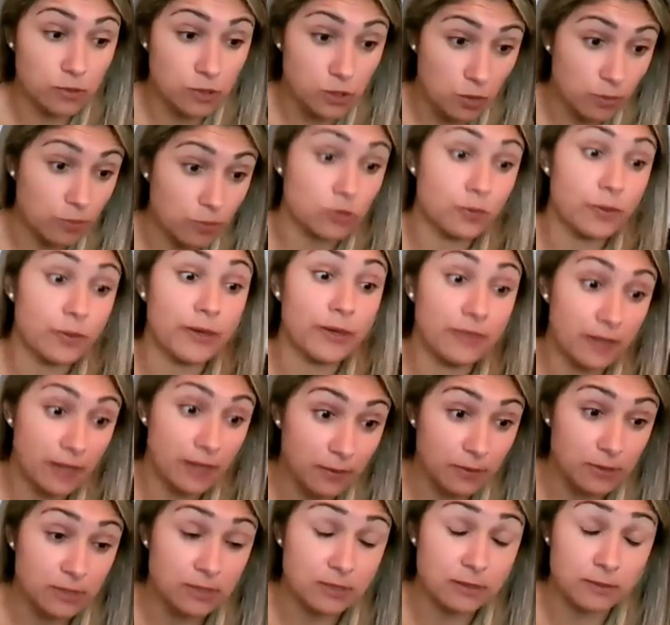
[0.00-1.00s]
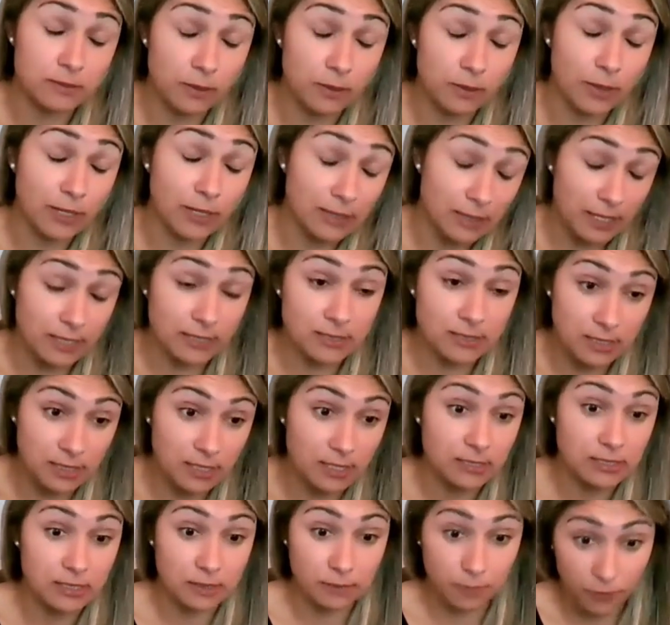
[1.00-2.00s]
so much weight that I was I weighed less than
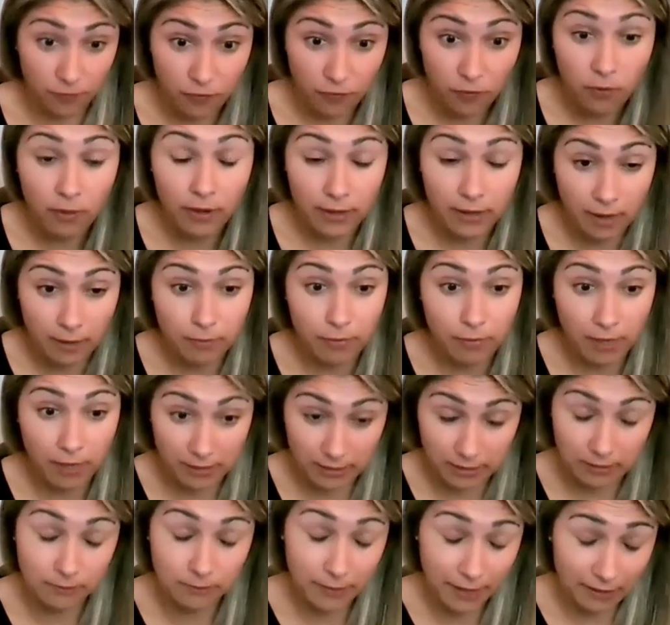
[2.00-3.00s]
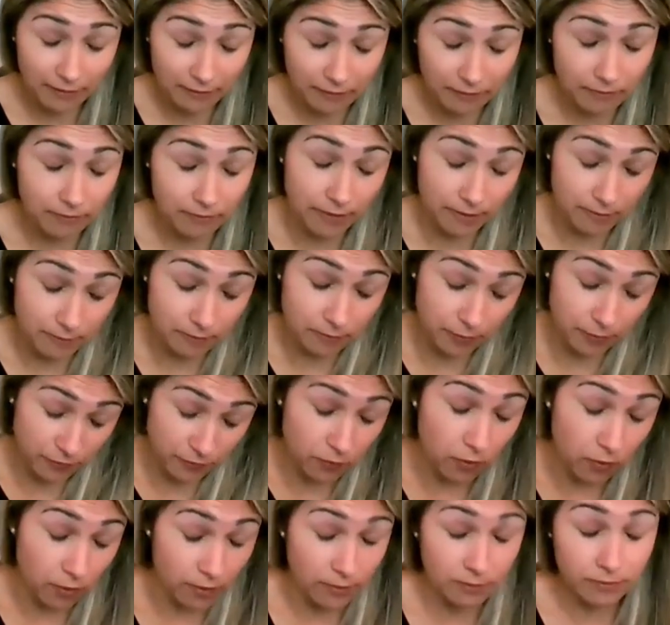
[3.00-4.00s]
I did before I got pregnant back
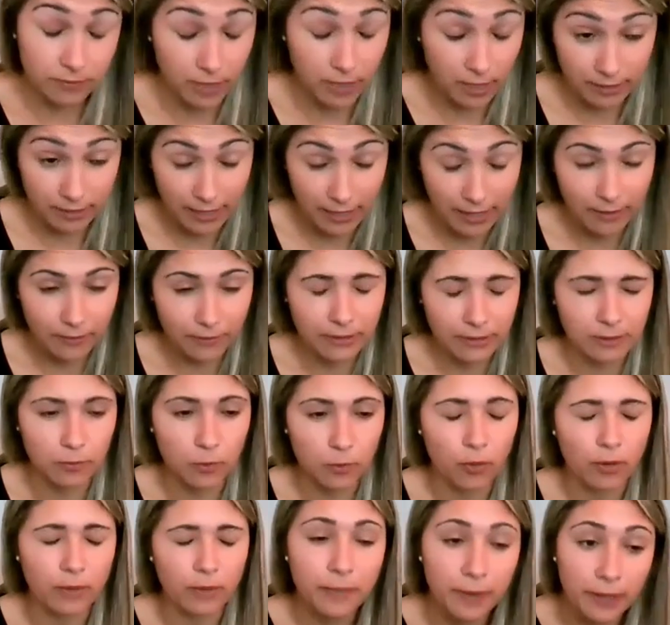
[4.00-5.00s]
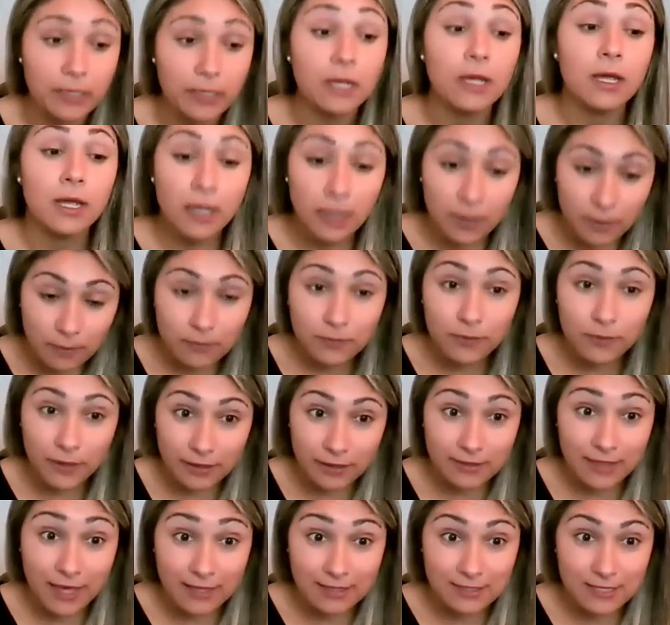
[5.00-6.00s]
before, not now anymore, but th-
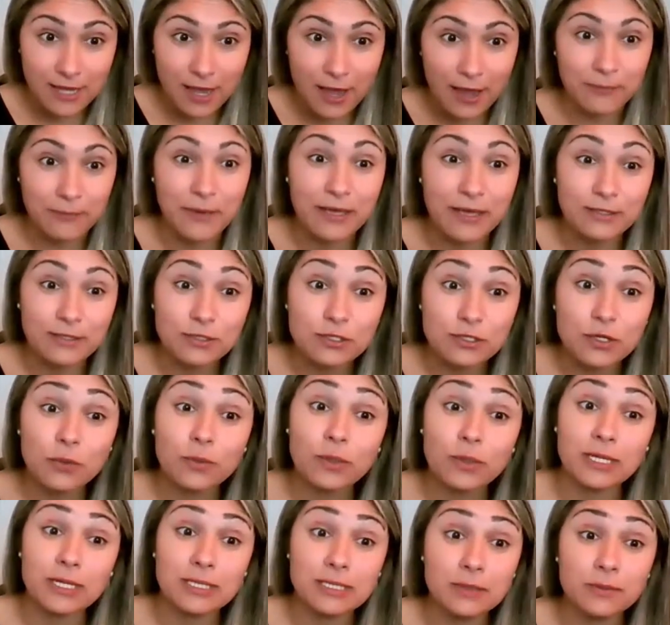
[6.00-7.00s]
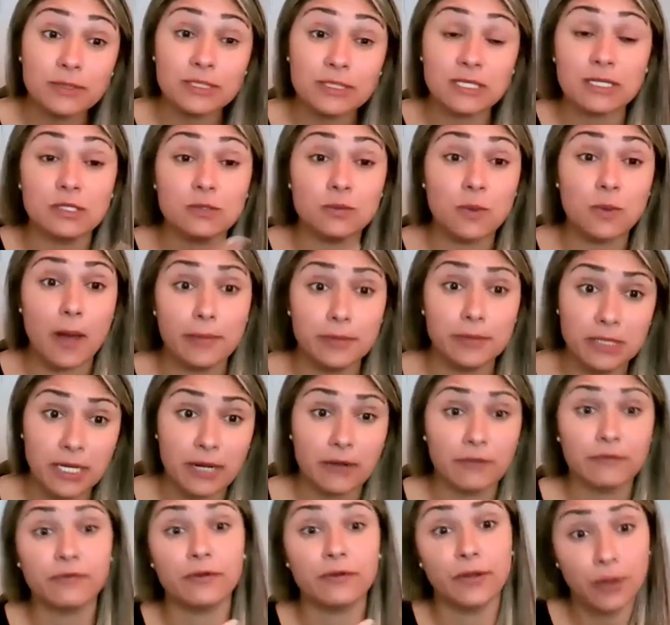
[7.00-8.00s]
at that time. And so what I did was I swapped it
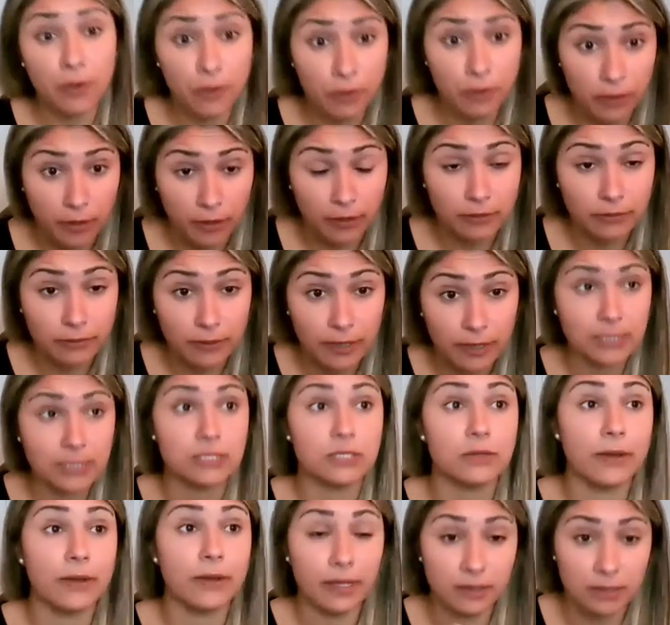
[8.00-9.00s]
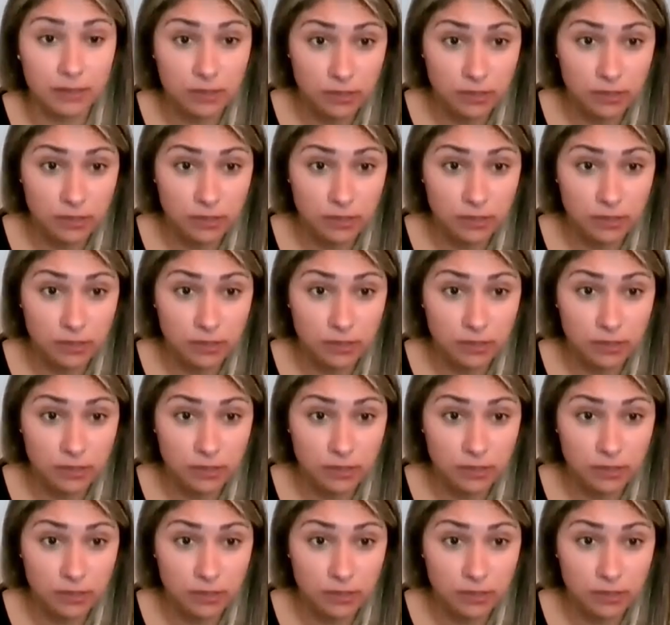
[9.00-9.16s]
out for yogurt, right? So I had